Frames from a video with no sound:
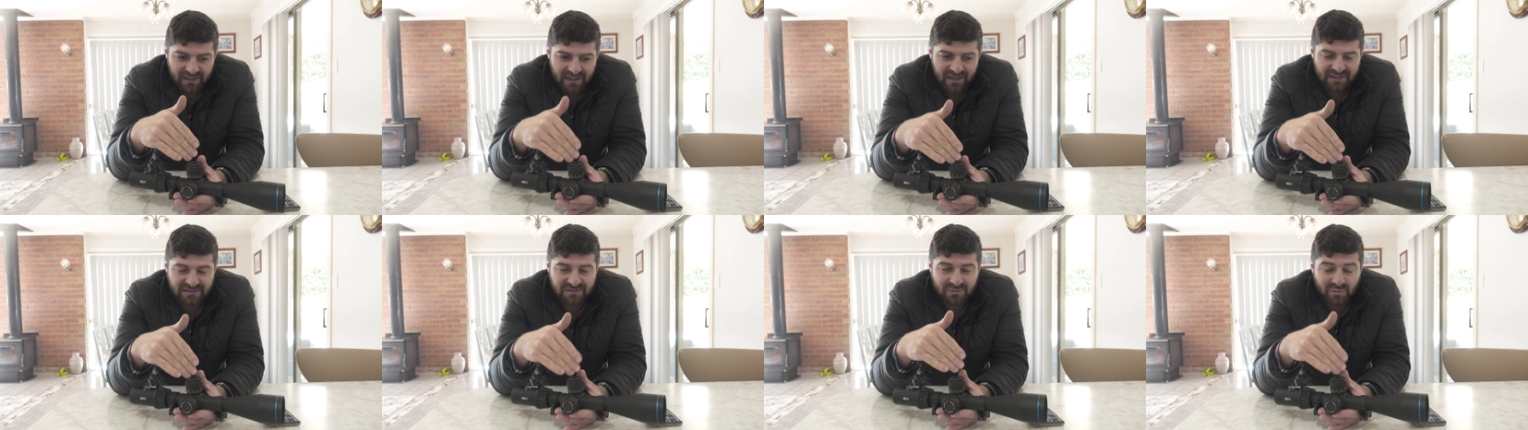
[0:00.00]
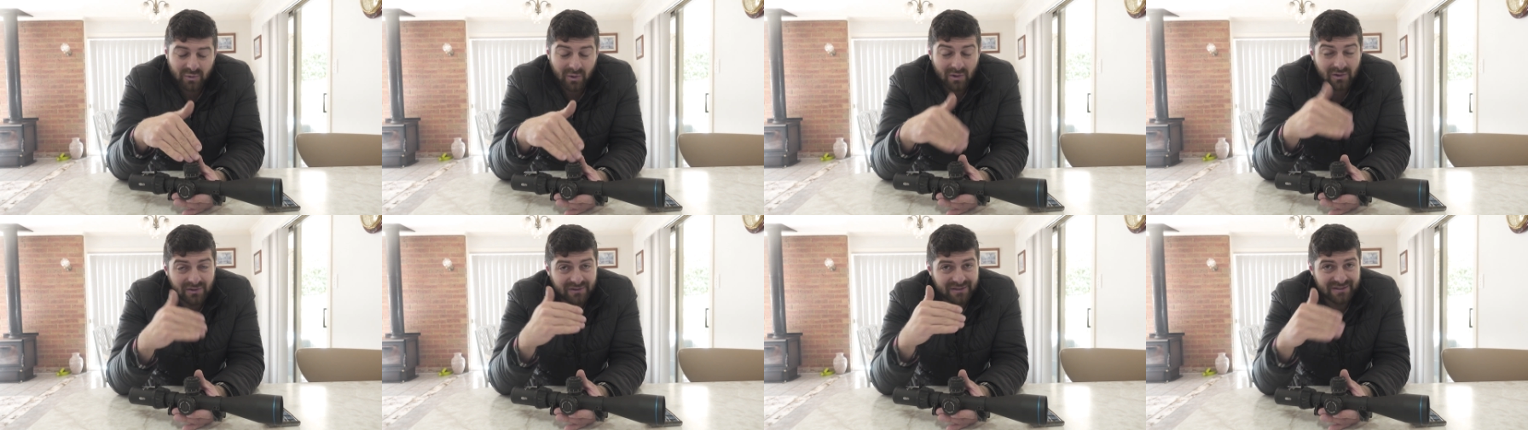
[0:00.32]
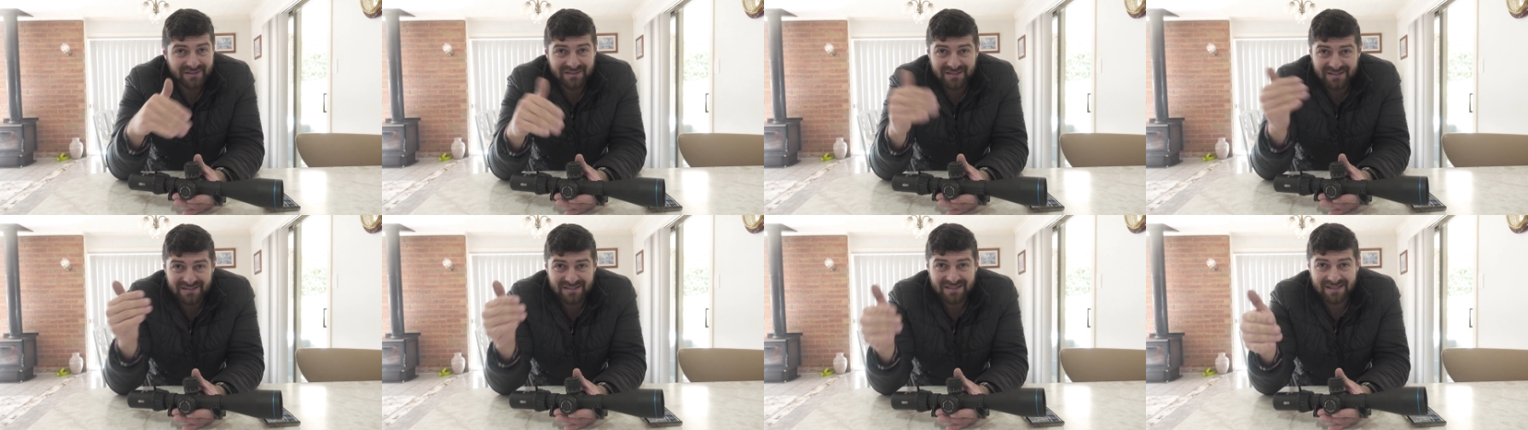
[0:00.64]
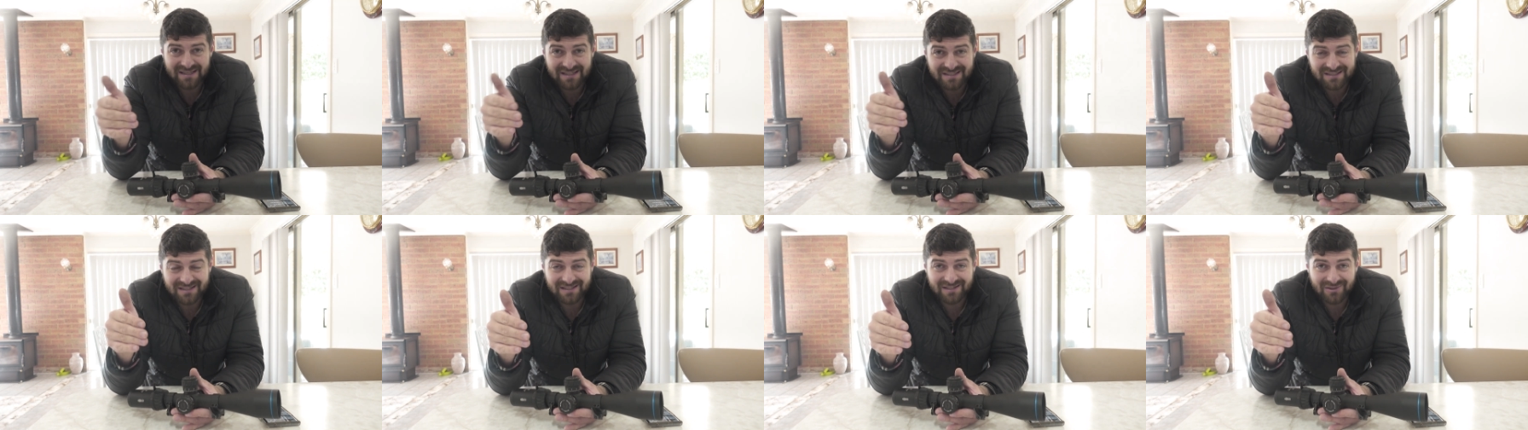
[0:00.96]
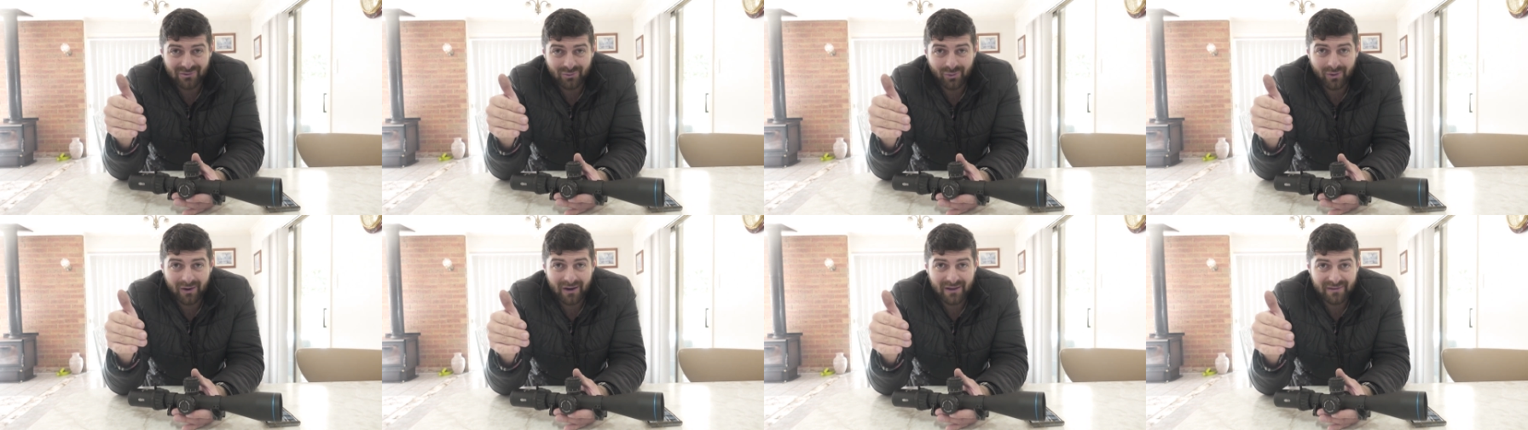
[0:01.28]
quality just isn't
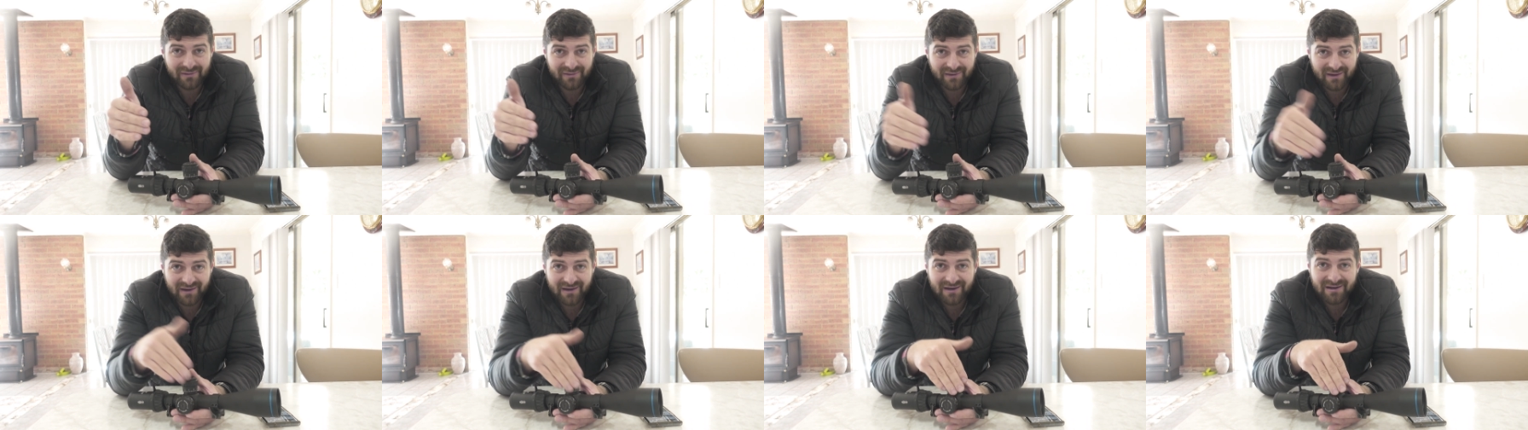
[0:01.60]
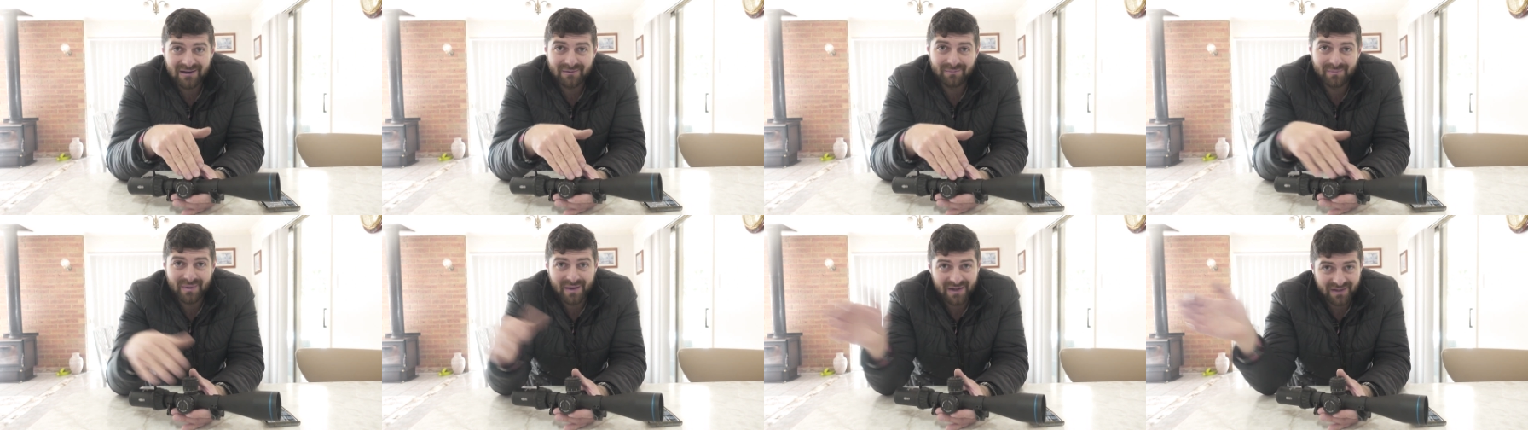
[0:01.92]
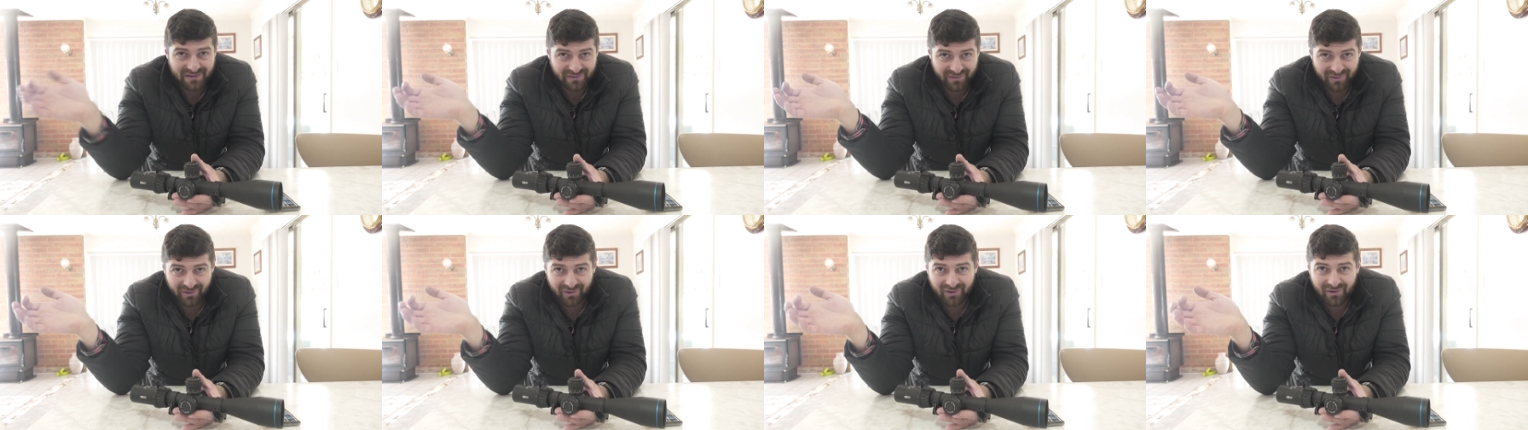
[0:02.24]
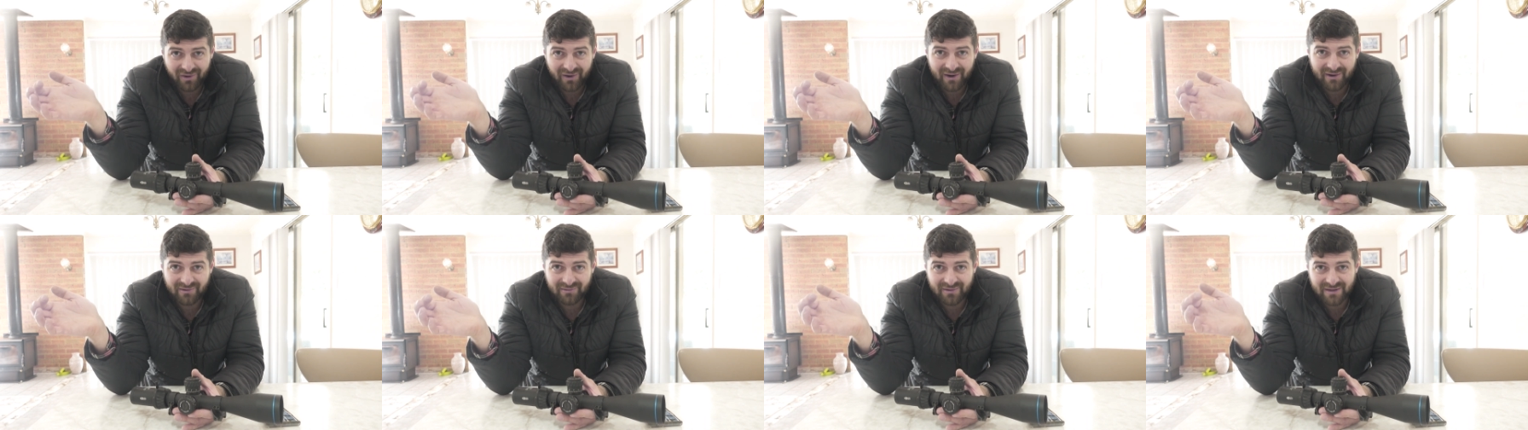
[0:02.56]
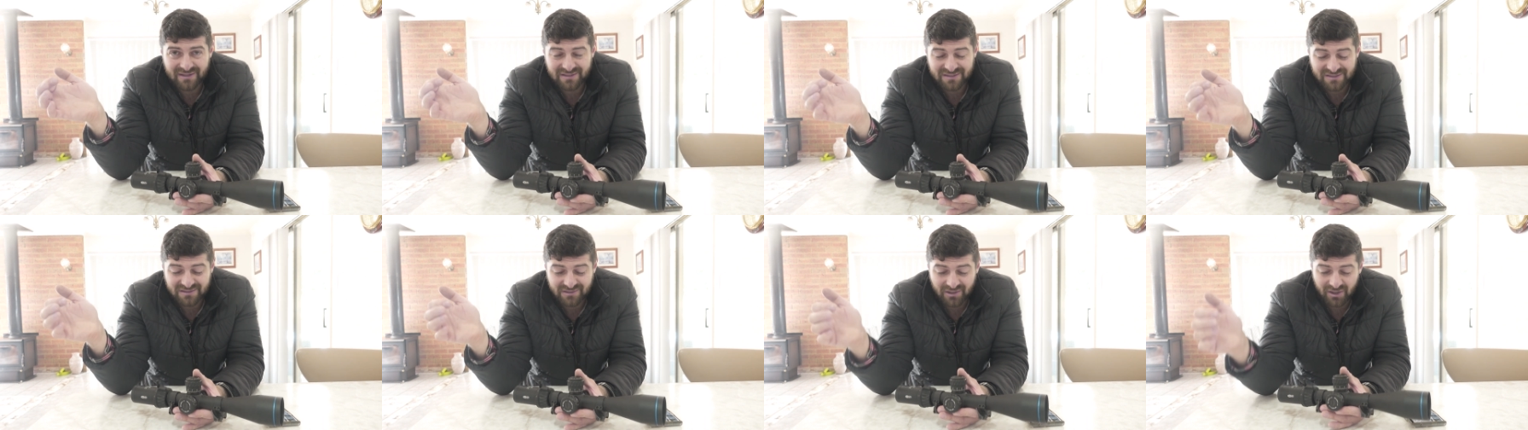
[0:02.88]
quite there compared to the higher
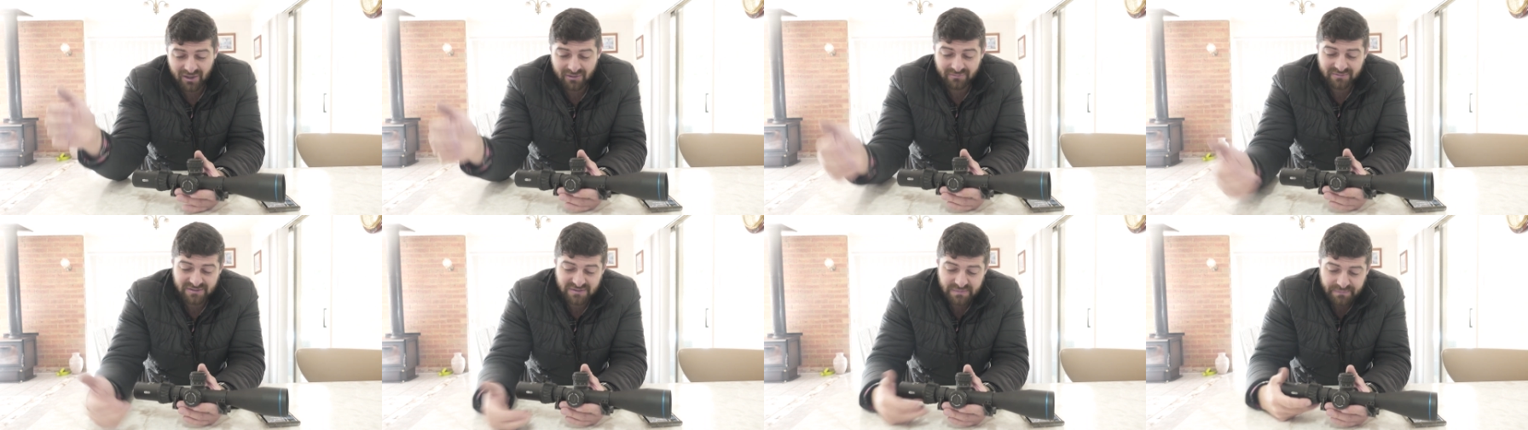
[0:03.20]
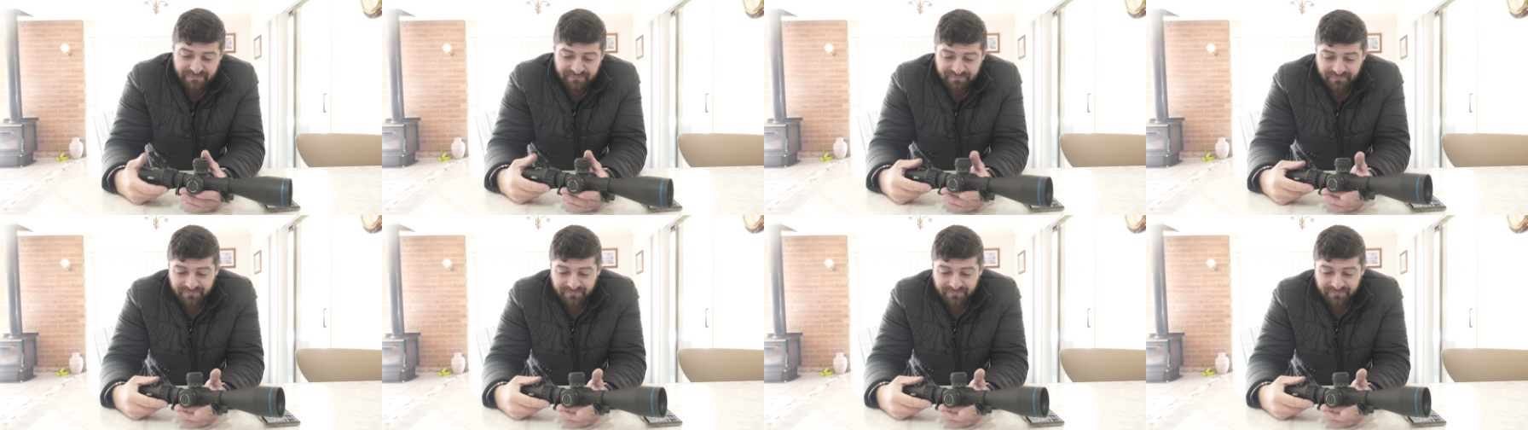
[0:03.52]
end scopes.